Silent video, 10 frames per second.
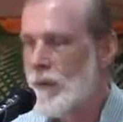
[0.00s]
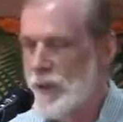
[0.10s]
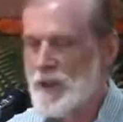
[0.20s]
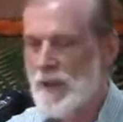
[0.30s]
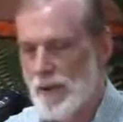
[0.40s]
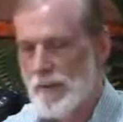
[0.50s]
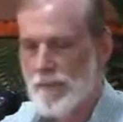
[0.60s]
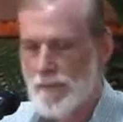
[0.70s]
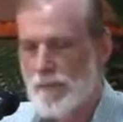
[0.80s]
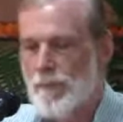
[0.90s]
which is a
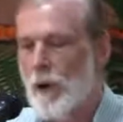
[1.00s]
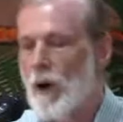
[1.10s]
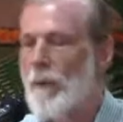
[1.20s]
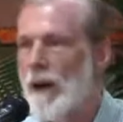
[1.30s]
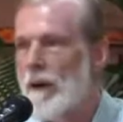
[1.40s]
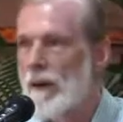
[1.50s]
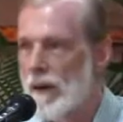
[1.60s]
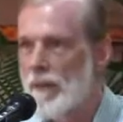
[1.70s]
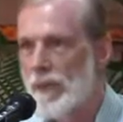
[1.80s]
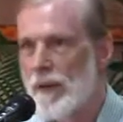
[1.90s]
forerunner
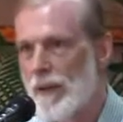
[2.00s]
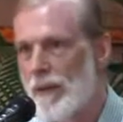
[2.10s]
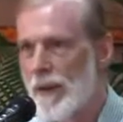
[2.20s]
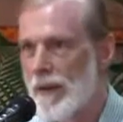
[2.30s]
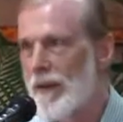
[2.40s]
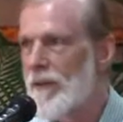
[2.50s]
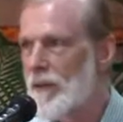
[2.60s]
of the